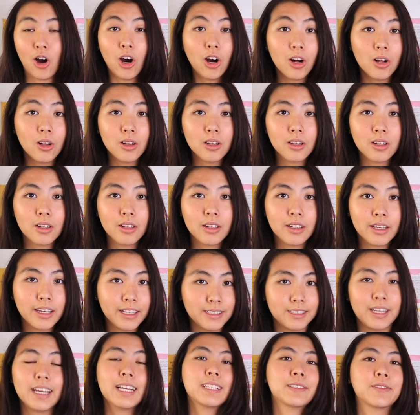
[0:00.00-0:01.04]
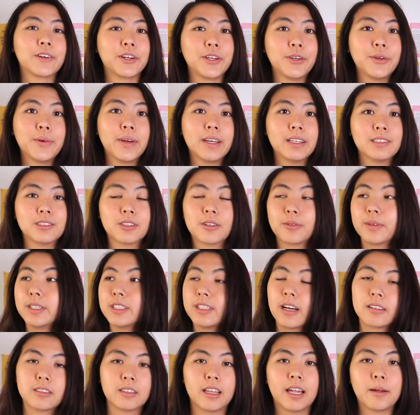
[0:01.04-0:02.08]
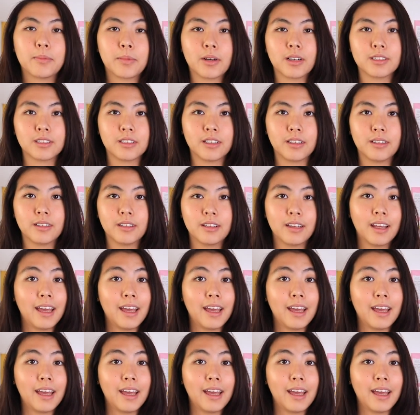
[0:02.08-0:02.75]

all it takes for you is to reach out to that person